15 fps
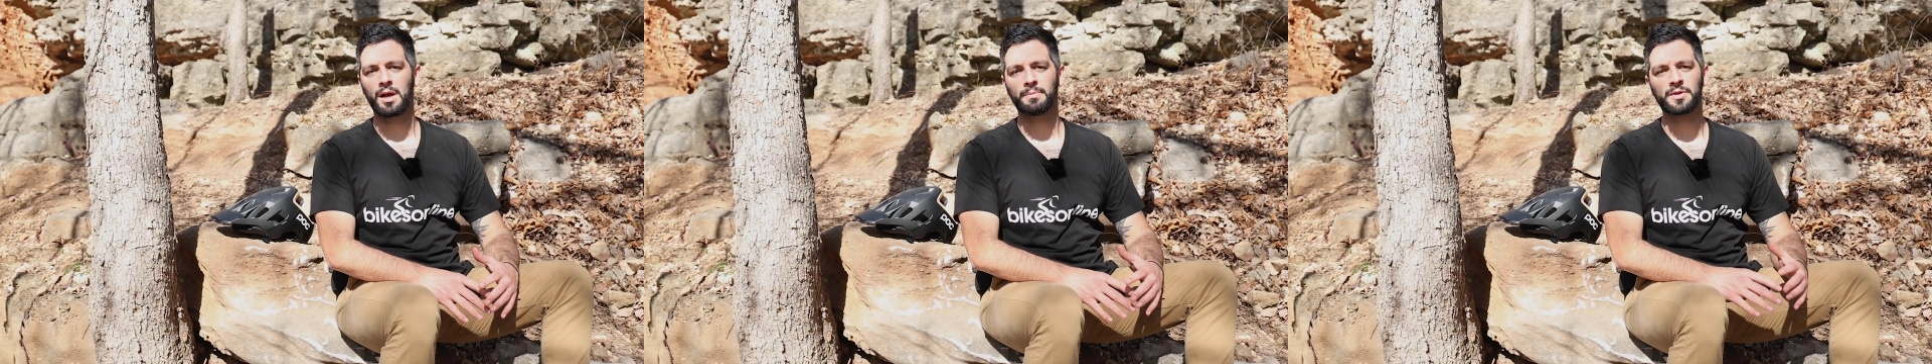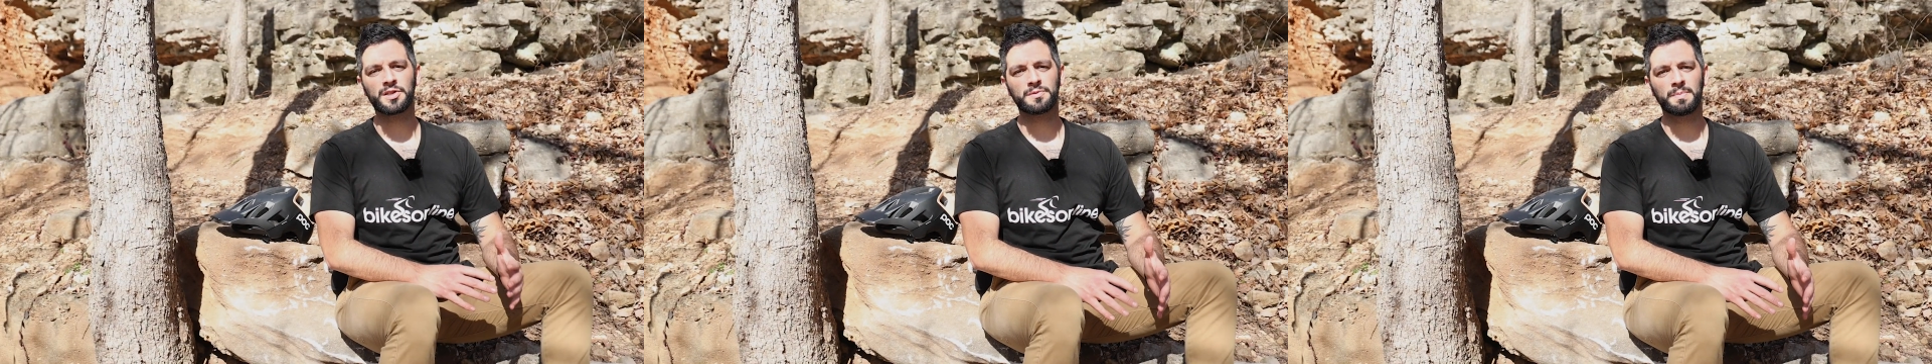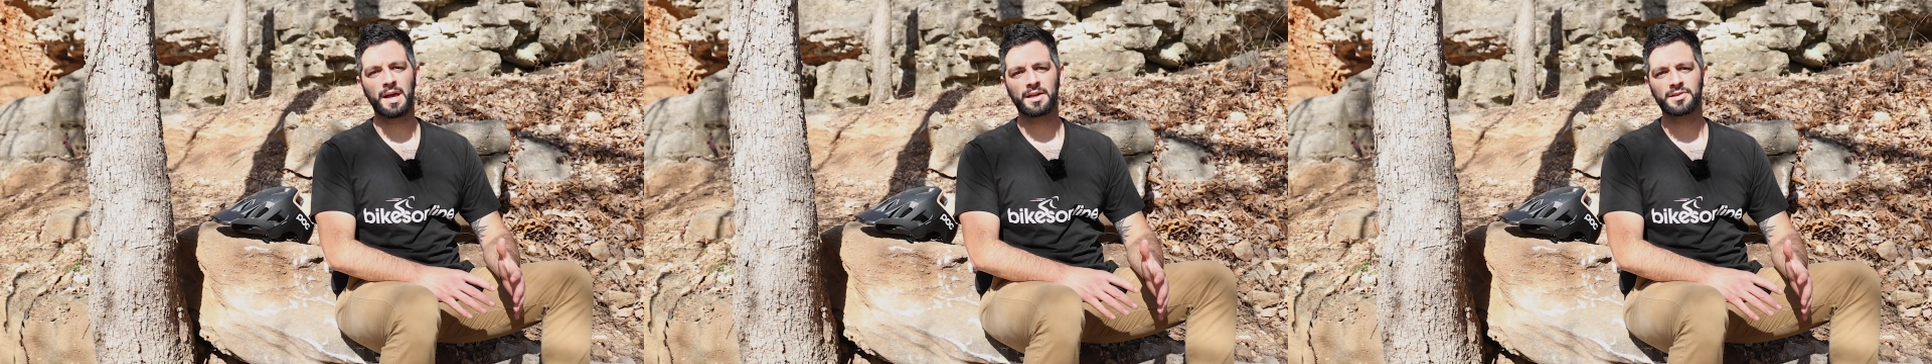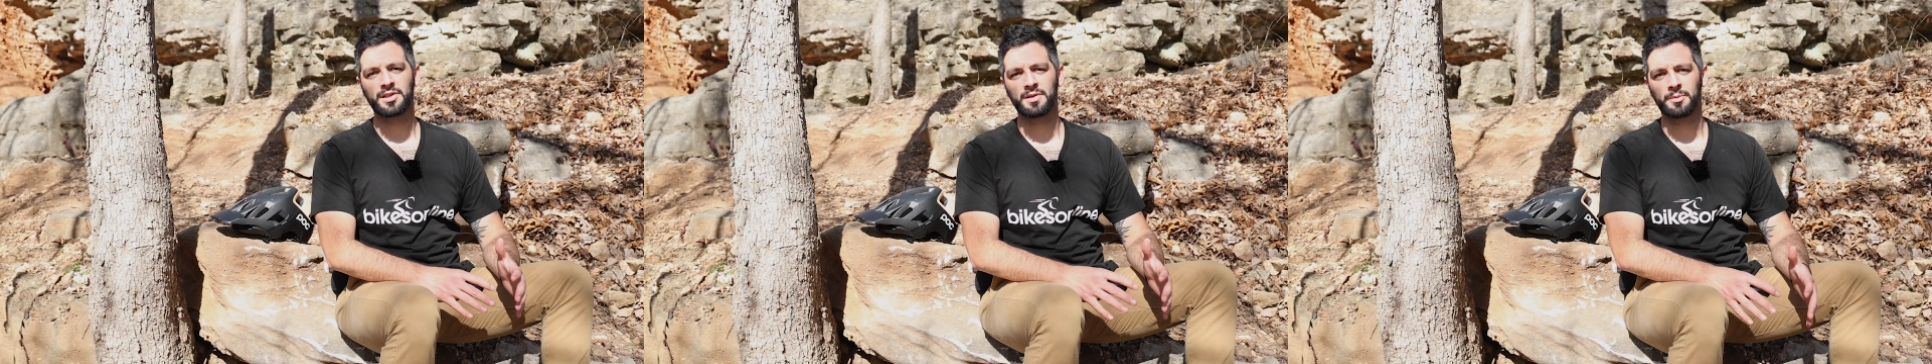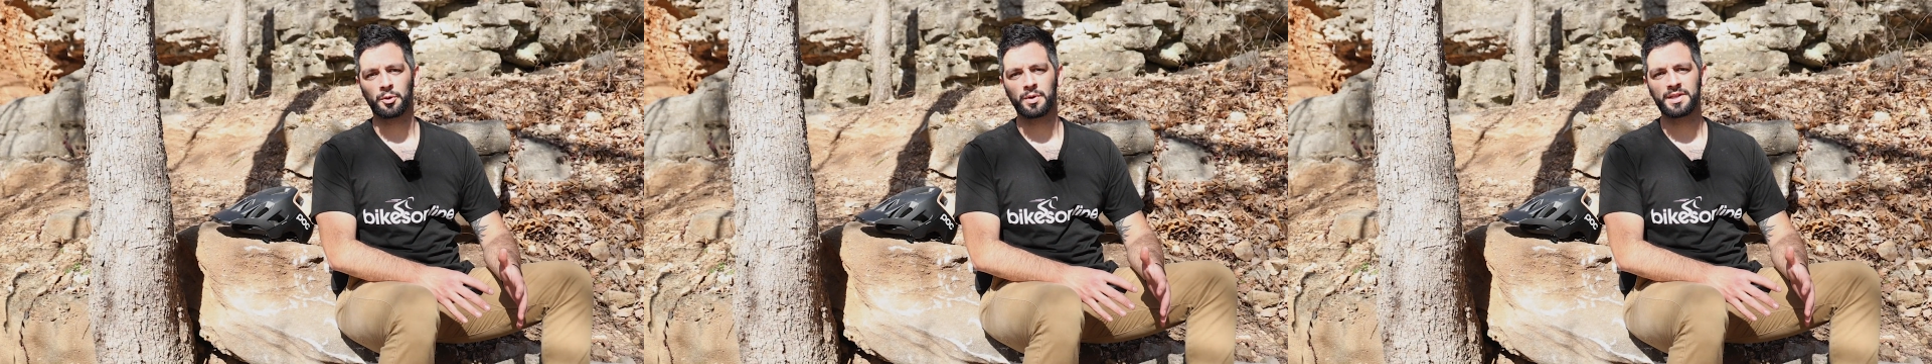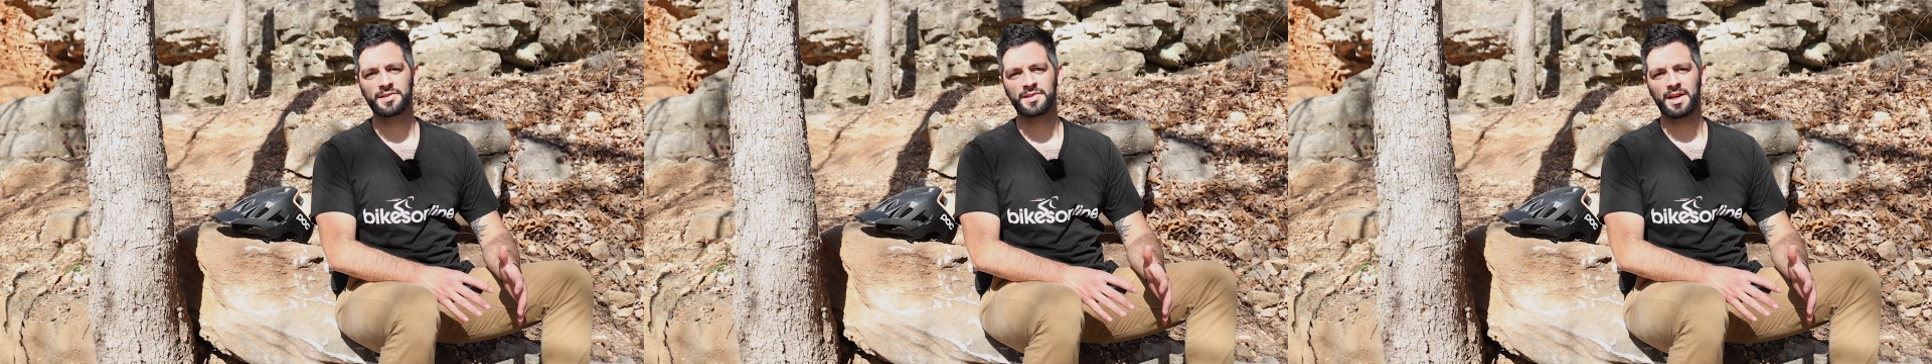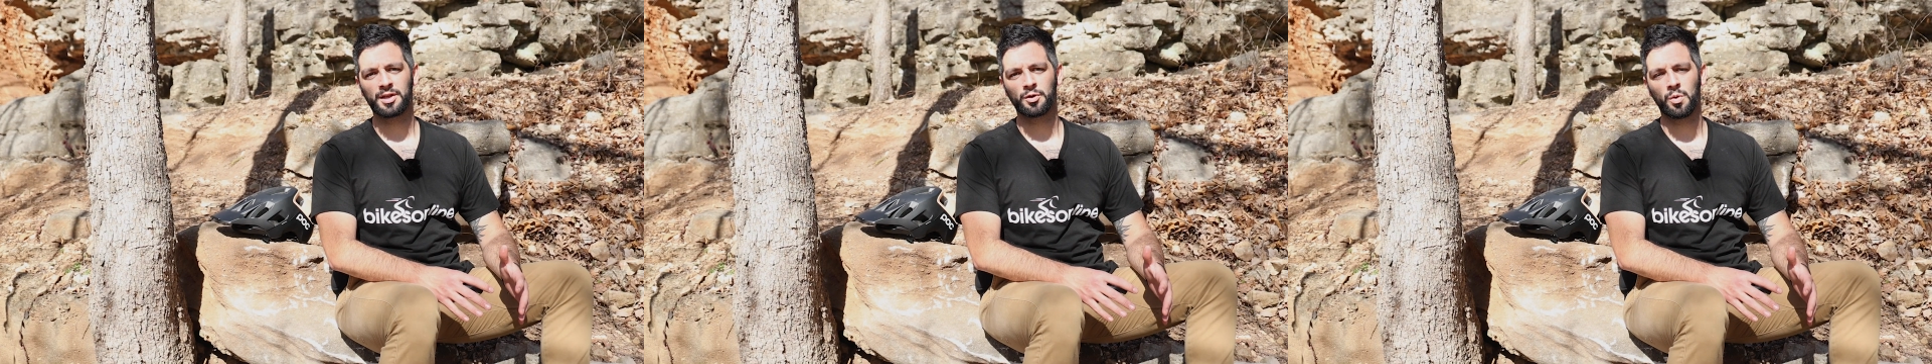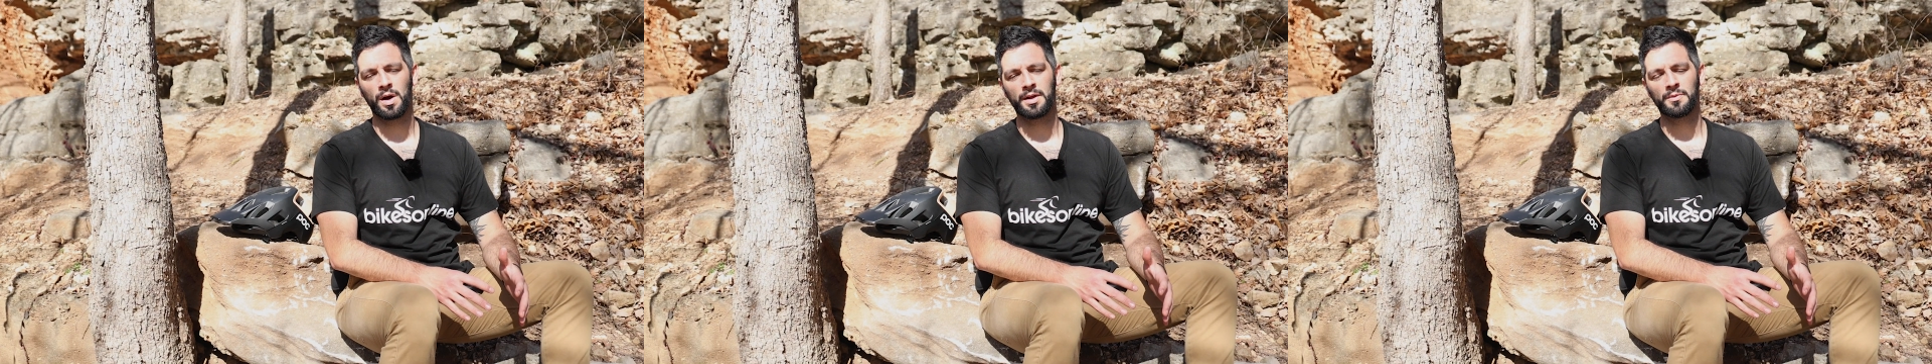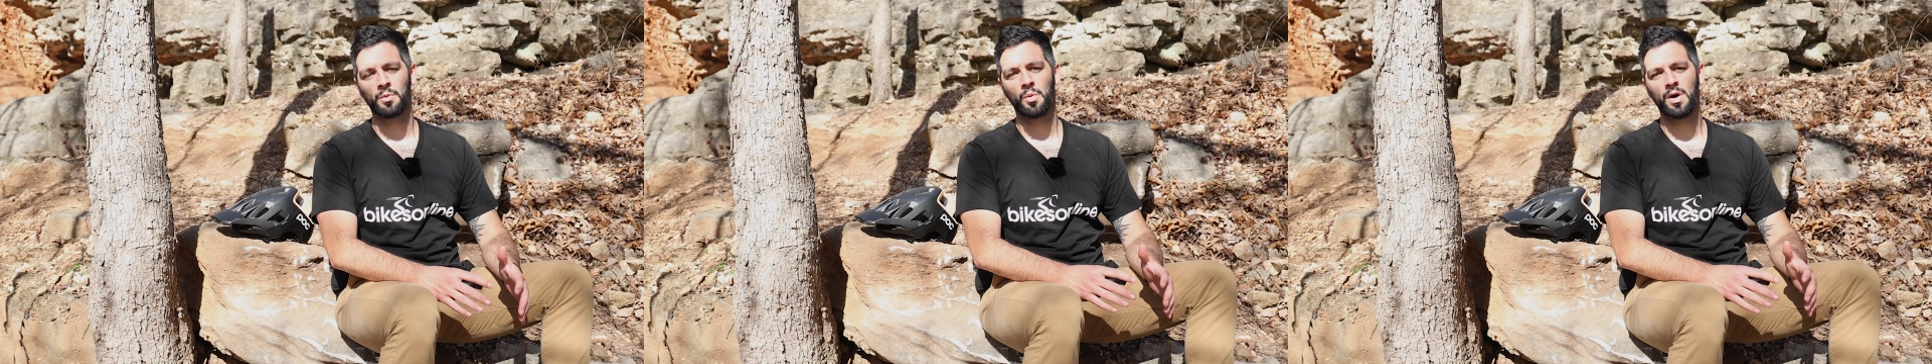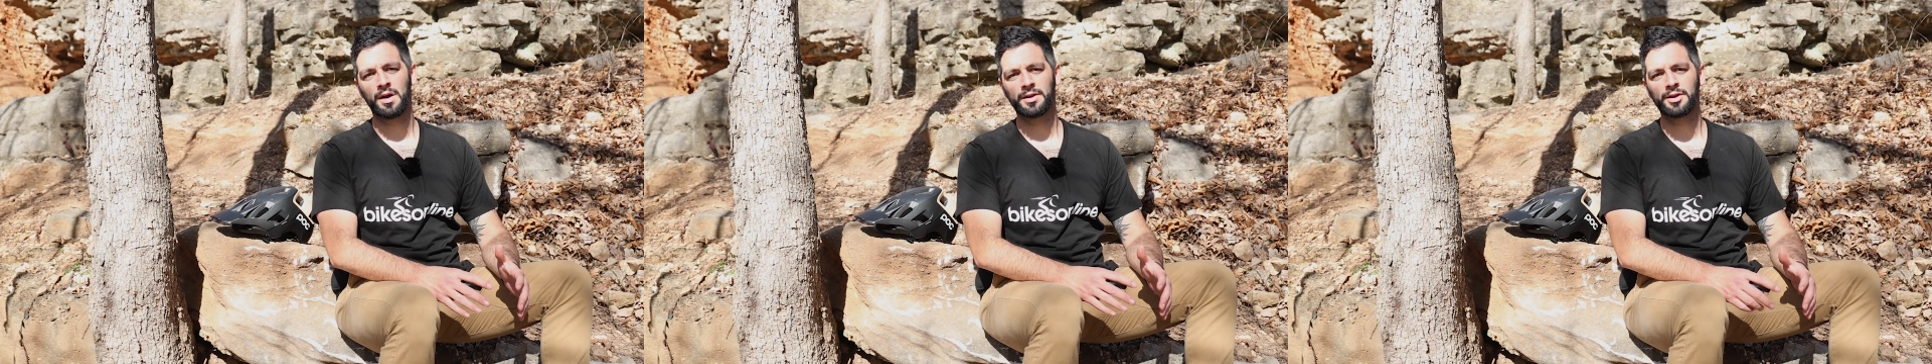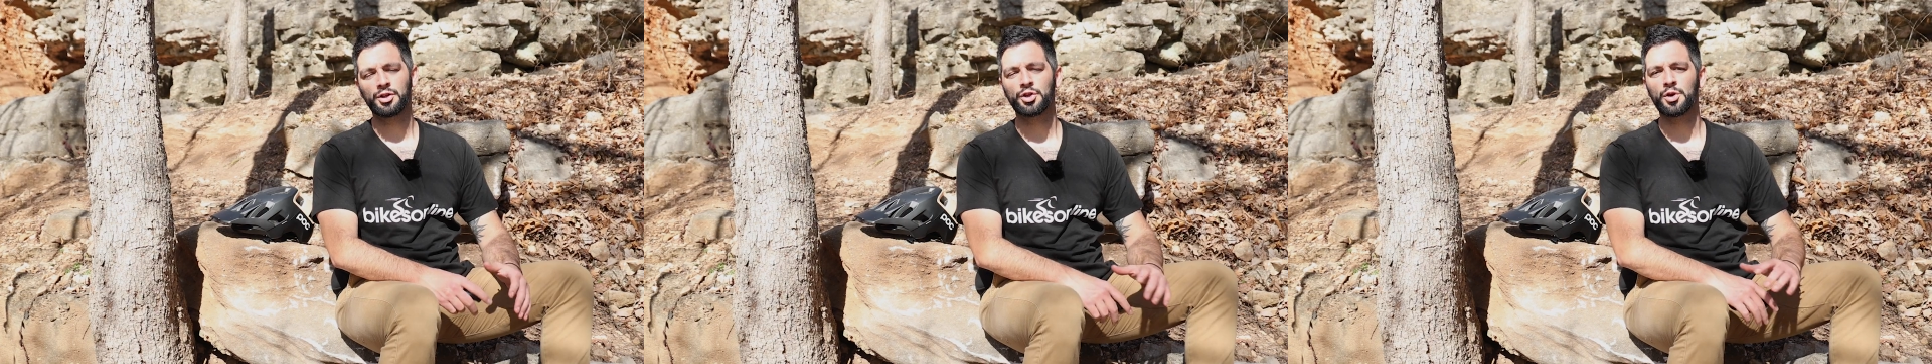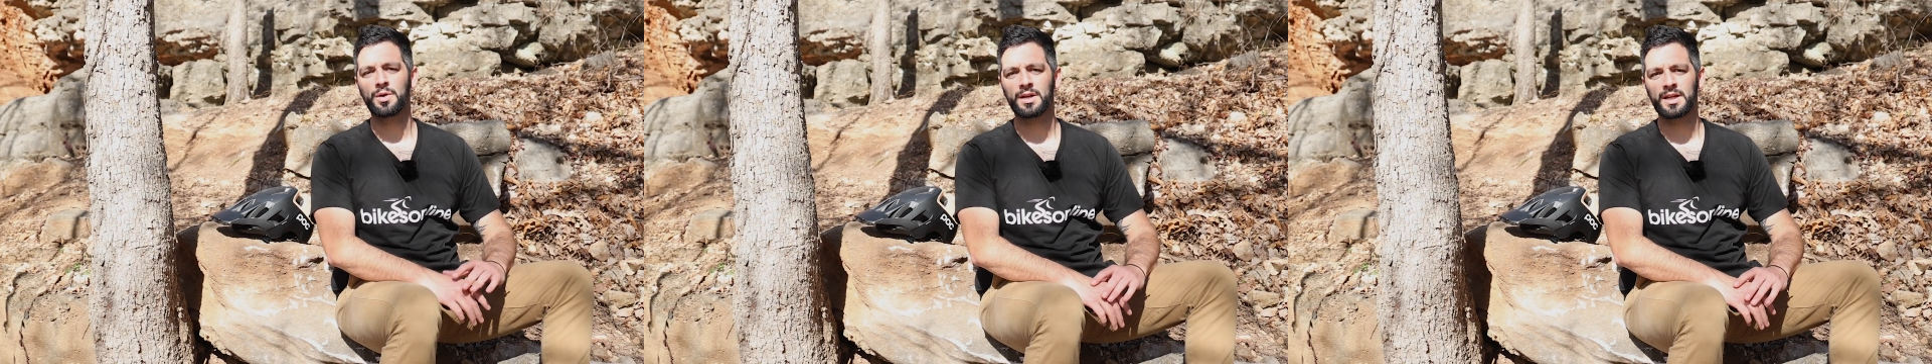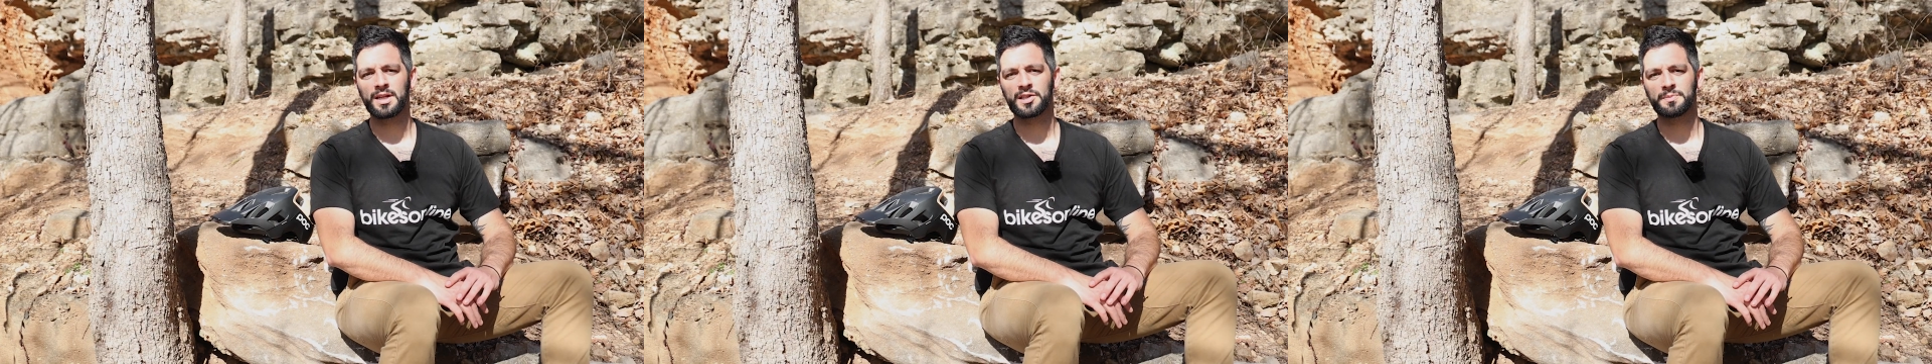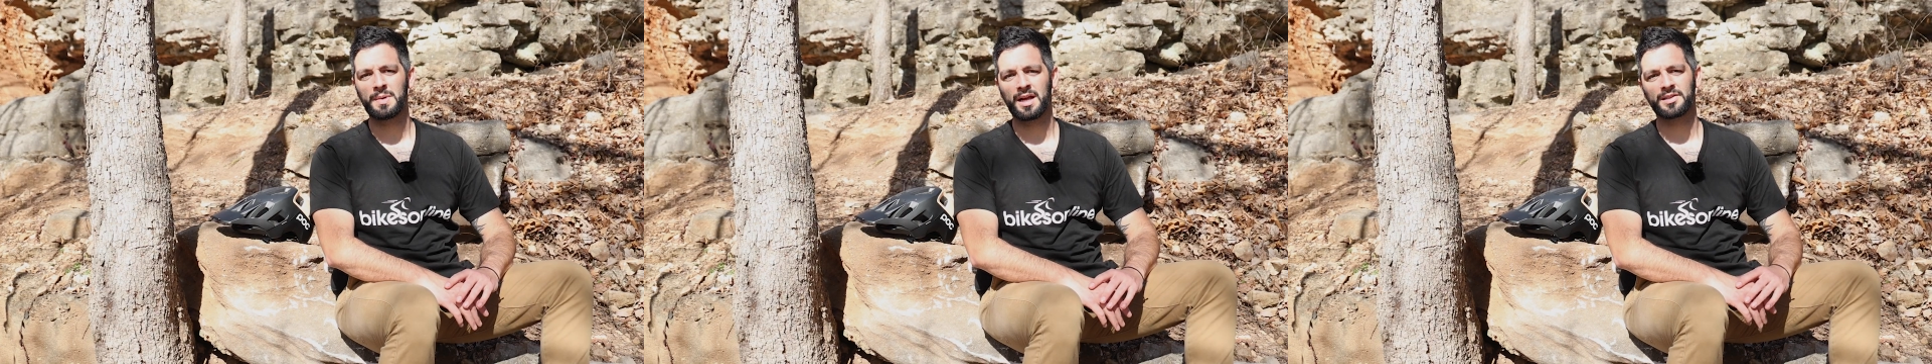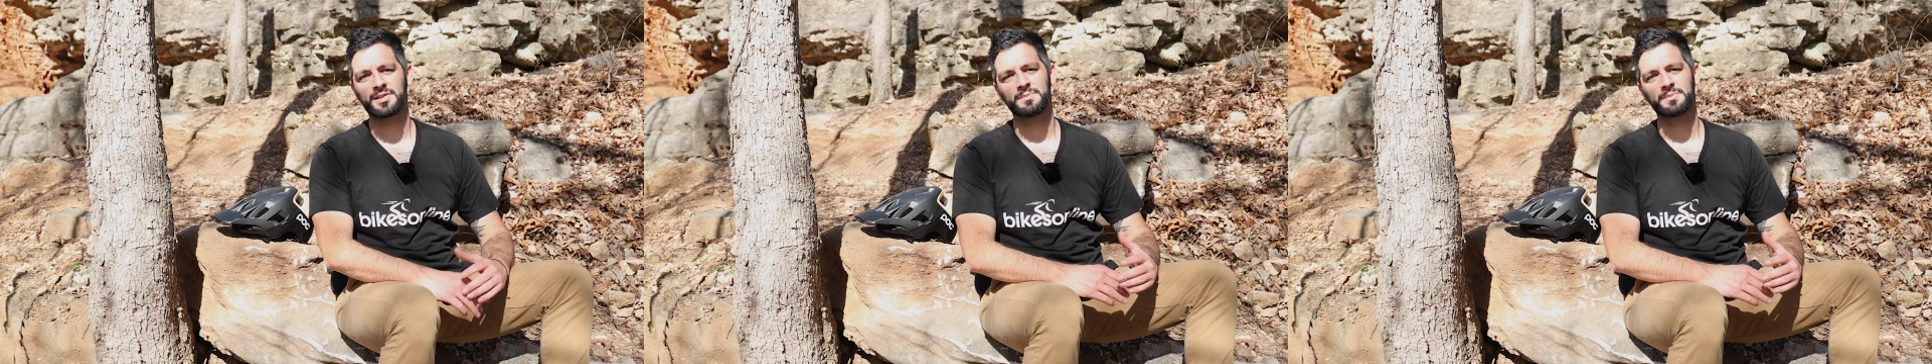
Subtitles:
up the specs of the Marin San Quentin 1, you can expect